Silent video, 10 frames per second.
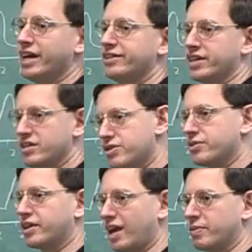the
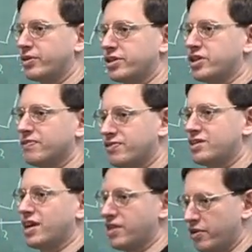deltas or the chemical
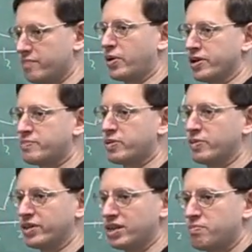shifts, and they're in parts
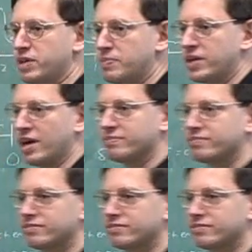per million, ppm.